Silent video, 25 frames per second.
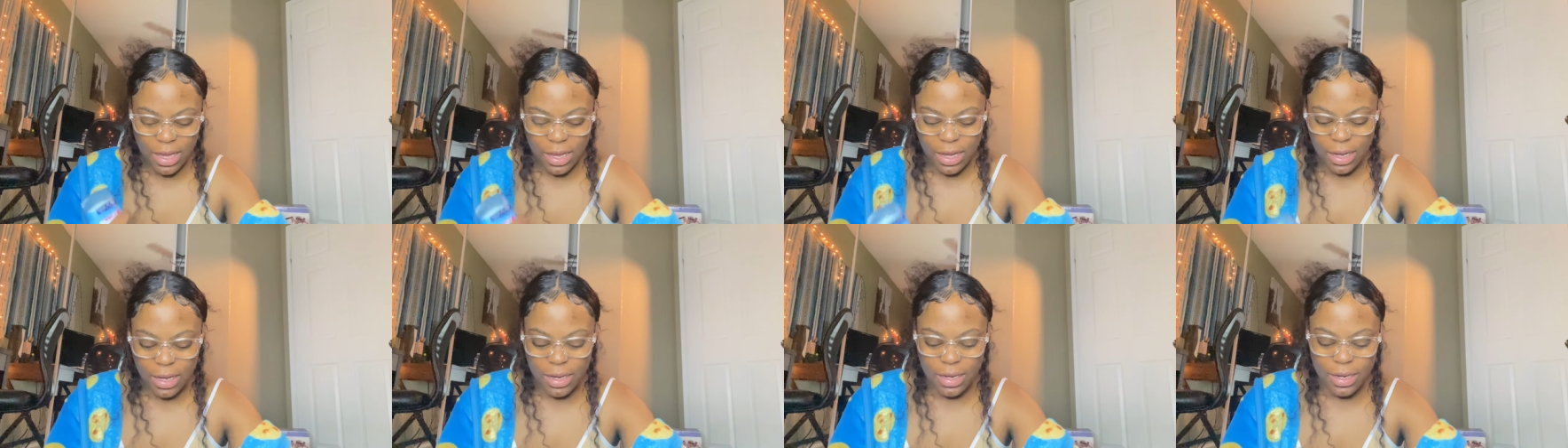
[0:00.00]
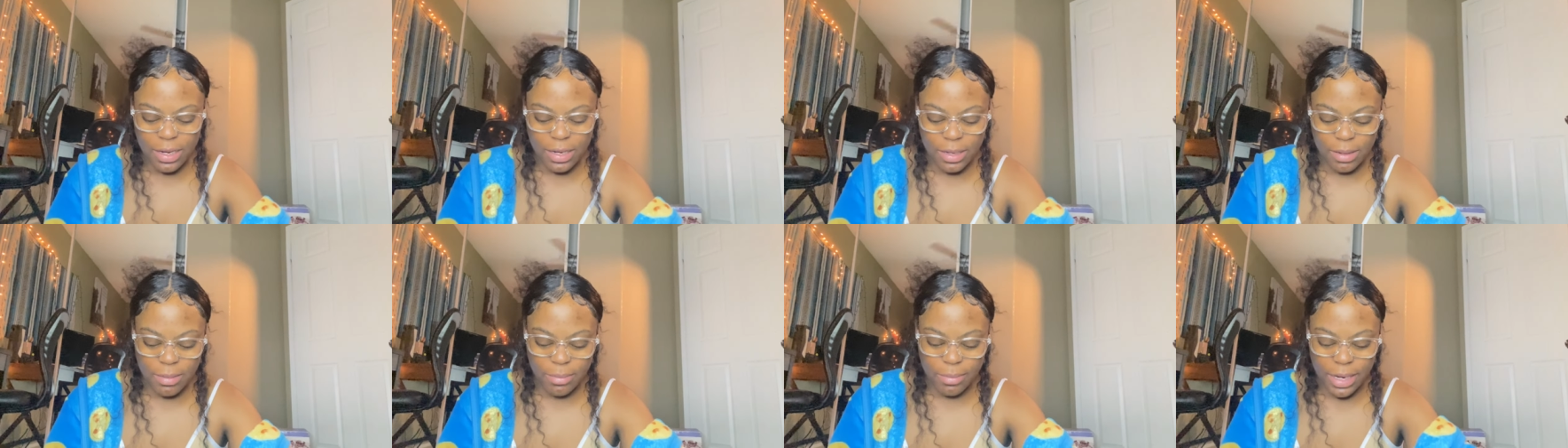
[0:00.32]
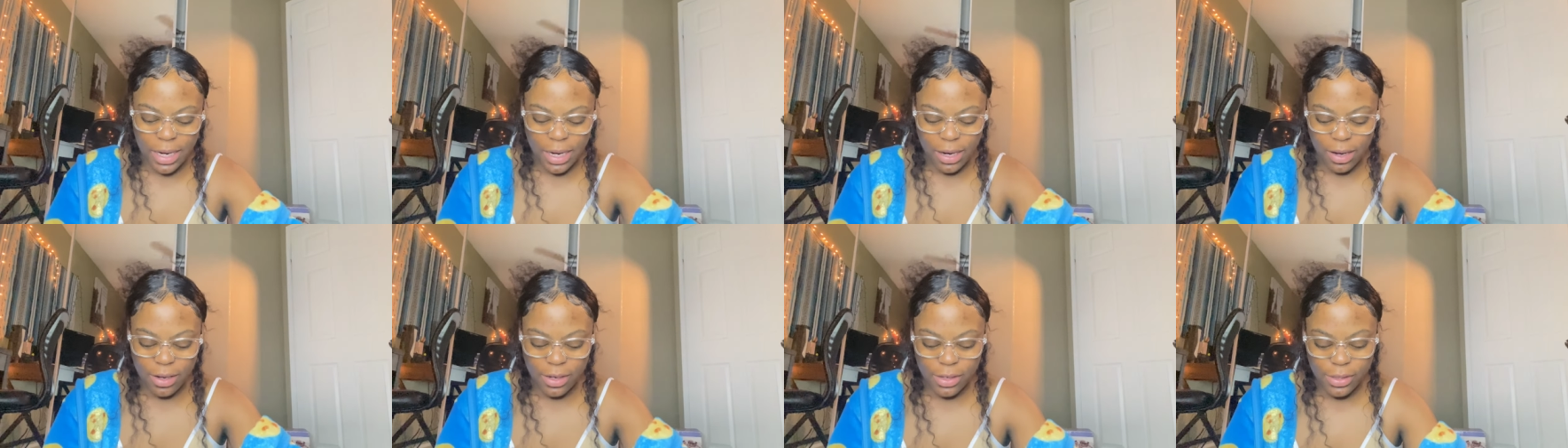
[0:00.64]

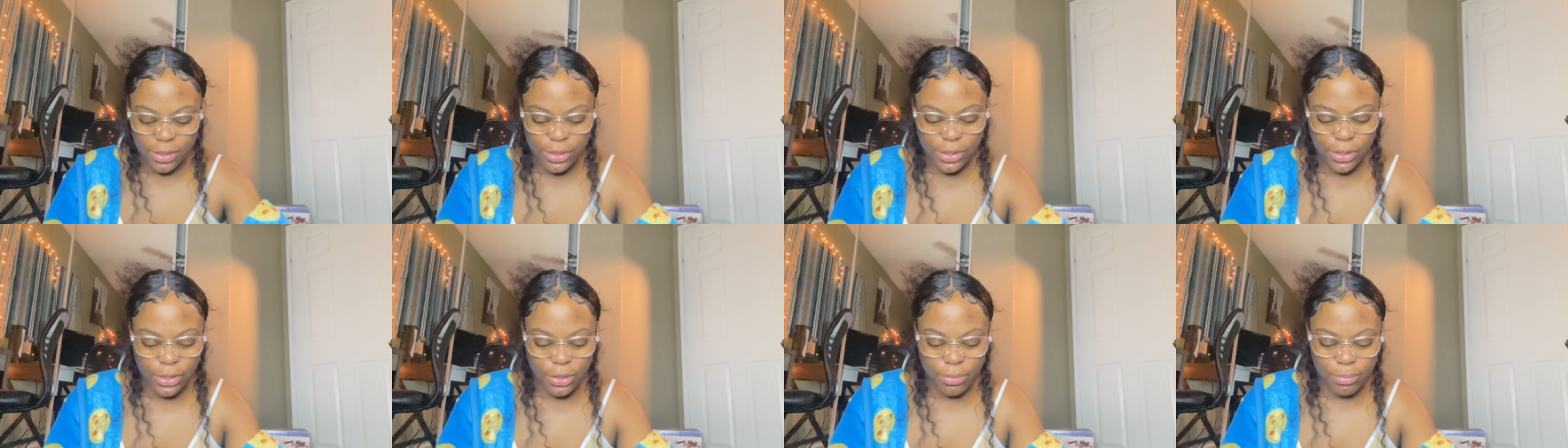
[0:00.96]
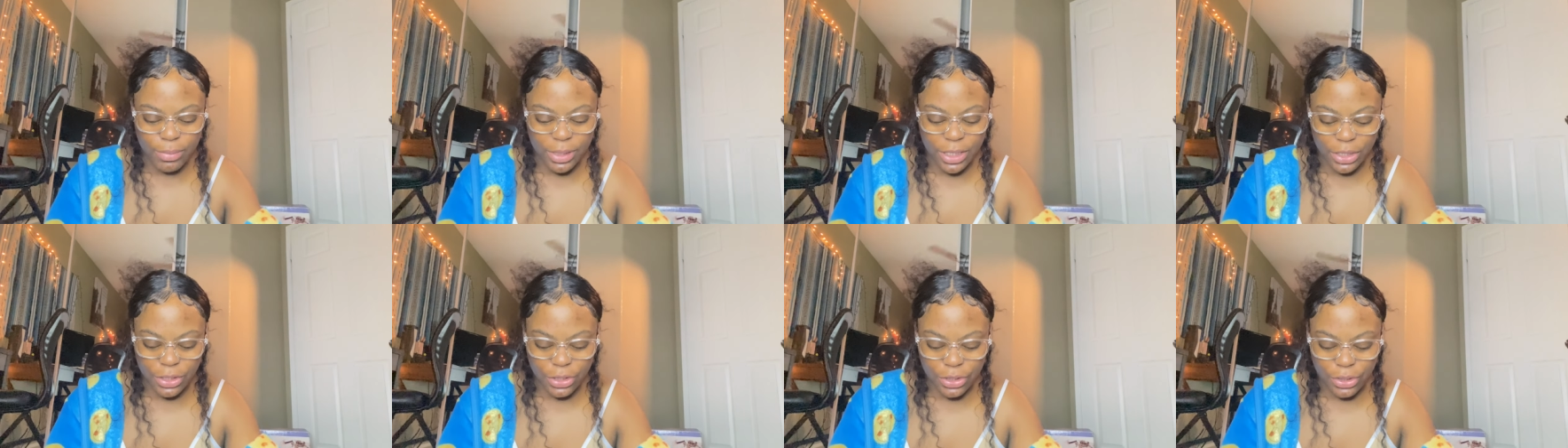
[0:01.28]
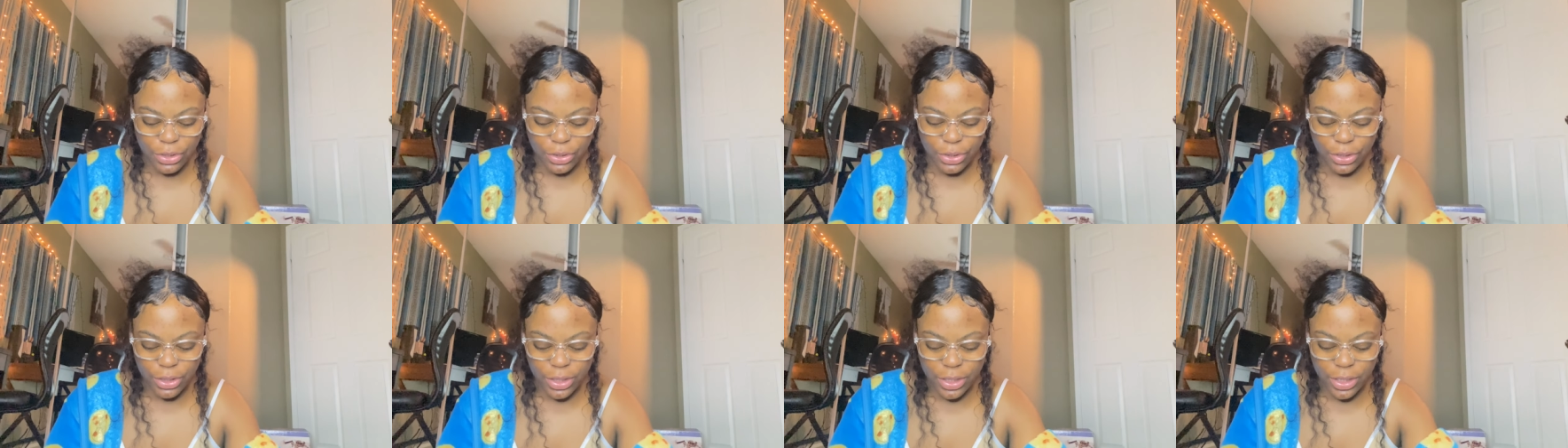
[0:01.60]
I also make
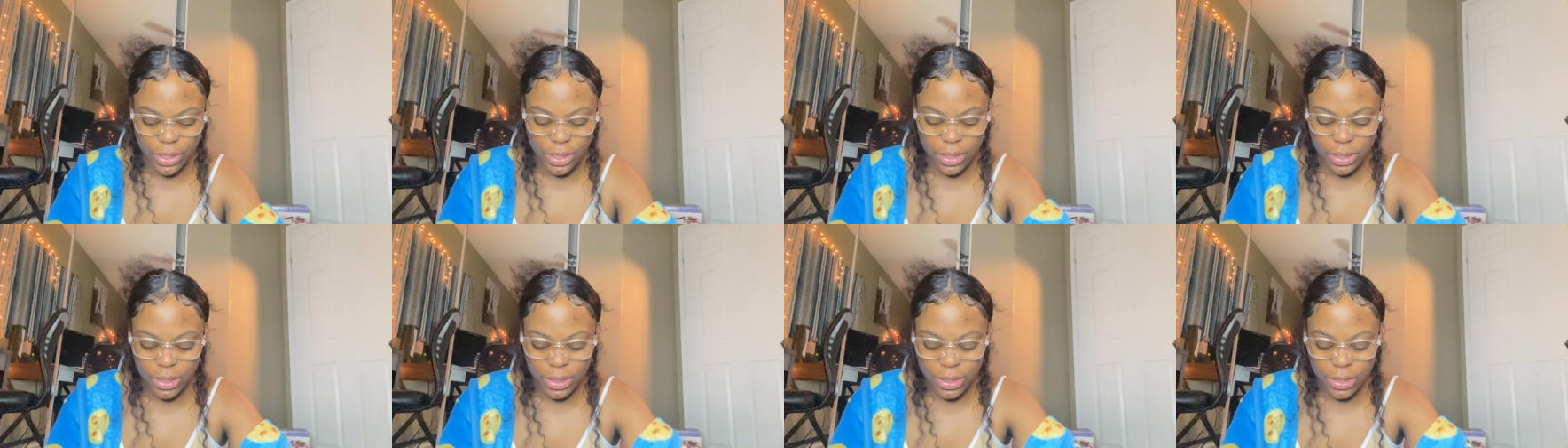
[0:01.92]
sure